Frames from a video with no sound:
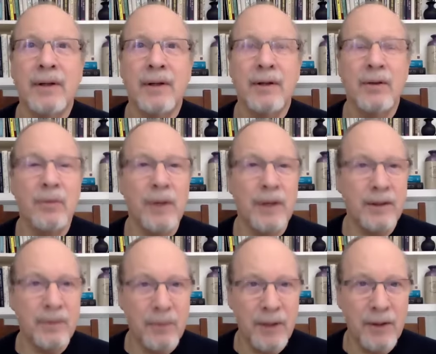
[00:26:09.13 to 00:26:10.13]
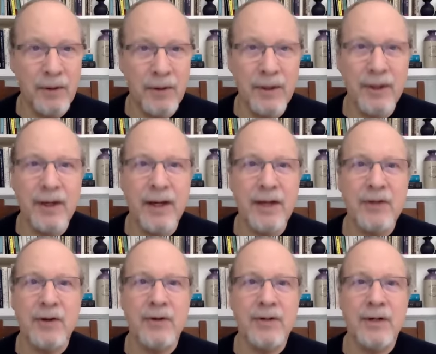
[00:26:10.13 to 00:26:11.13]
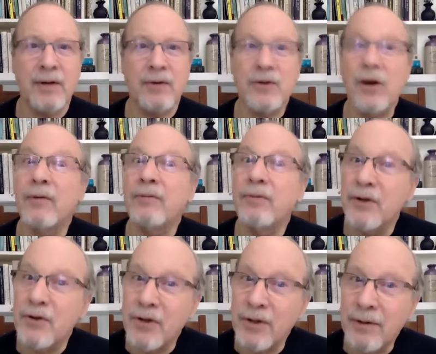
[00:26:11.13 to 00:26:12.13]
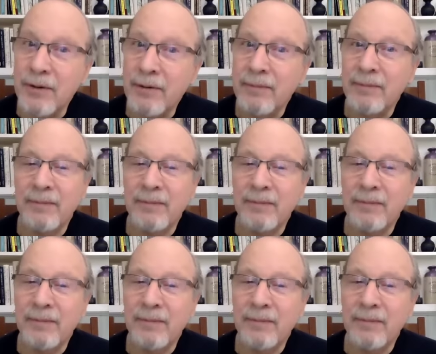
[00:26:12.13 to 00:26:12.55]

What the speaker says: the way that we organize ourselves, our vision.